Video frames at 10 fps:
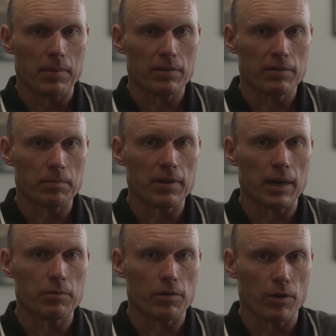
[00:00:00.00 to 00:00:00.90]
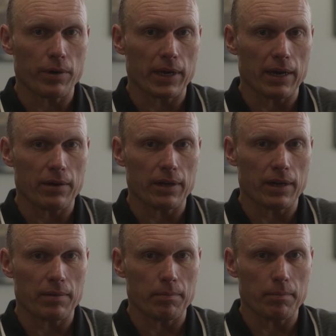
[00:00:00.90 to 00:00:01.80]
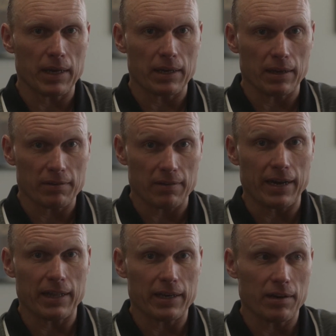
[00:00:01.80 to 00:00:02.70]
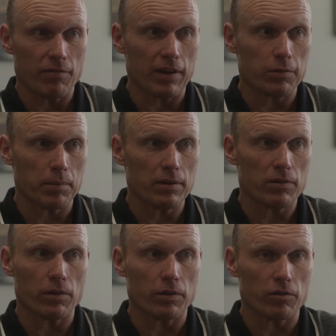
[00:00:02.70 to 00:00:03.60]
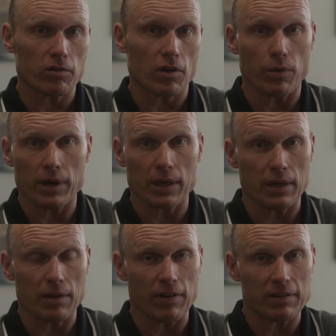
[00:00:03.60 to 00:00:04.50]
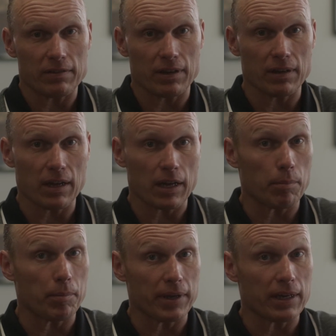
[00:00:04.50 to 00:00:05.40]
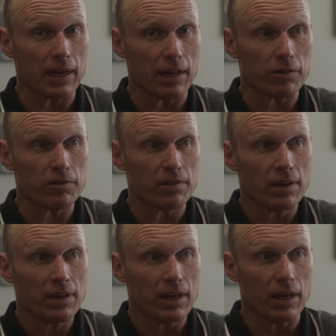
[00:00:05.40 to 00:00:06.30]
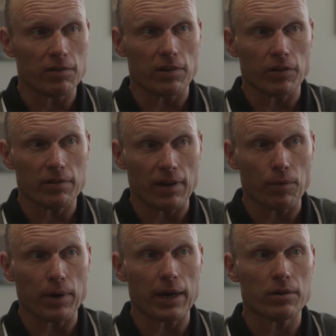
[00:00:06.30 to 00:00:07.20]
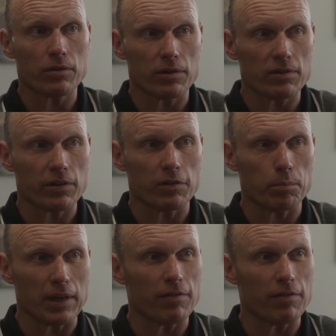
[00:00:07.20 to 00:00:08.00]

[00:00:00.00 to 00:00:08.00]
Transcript: Sometimes they're going out and making a silent investment. So they're just going and investing a couple $1 million in a Series A round or a Series B